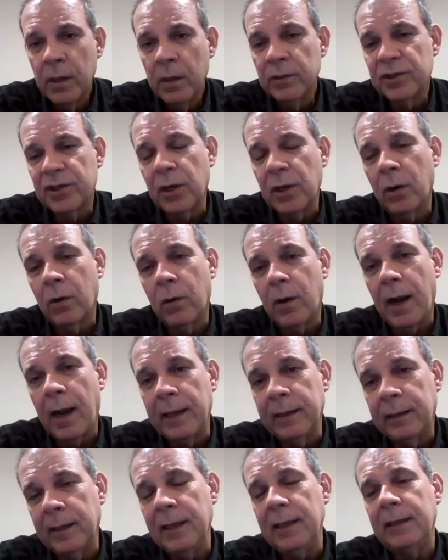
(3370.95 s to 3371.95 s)
So
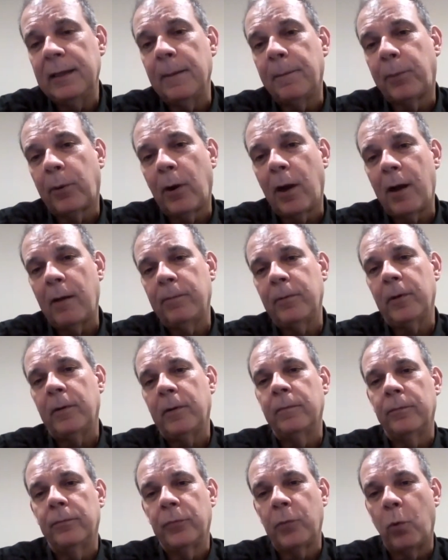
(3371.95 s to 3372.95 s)
I think the
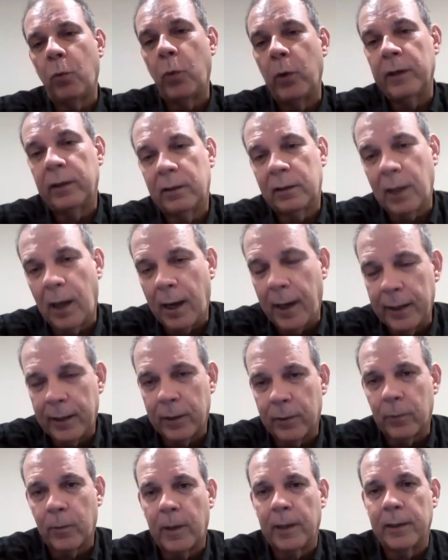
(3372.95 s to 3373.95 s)
problem with
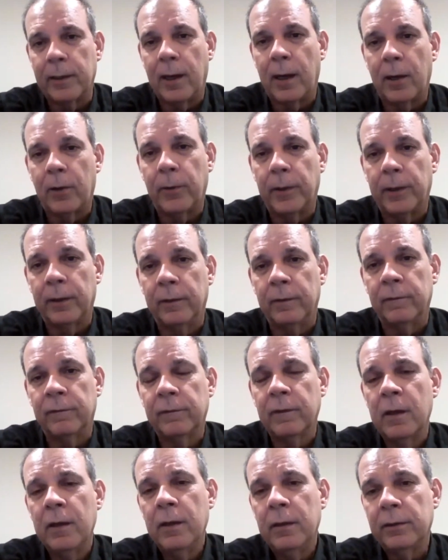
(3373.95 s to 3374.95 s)
titer right now
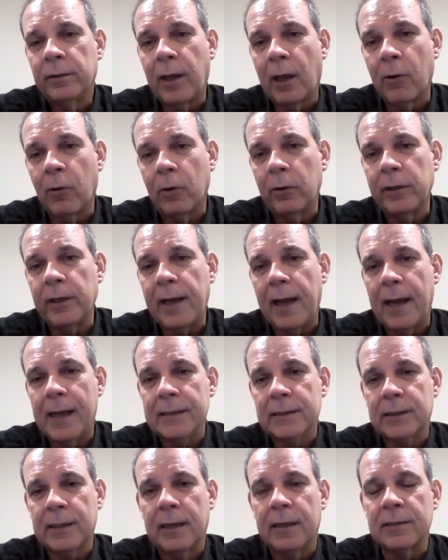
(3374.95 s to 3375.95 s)
is that all the
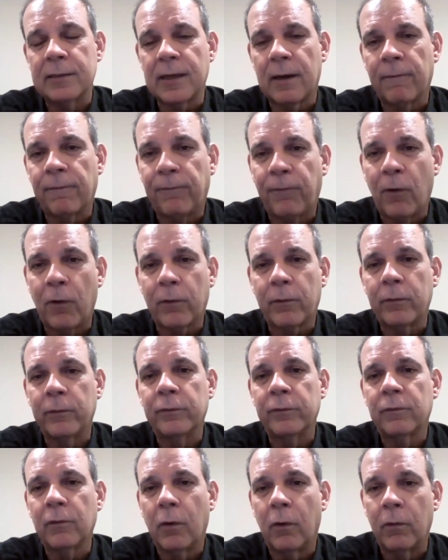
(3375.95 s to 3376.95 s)
assays are
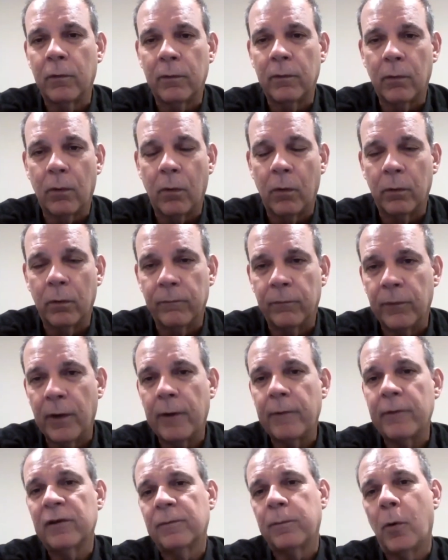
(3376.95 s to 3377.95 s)
focused on
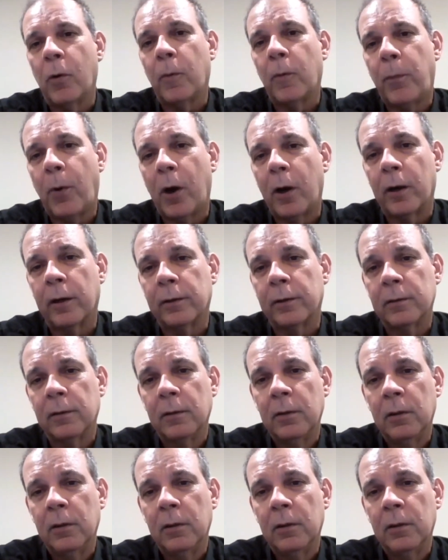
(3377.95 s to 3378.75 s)
very small part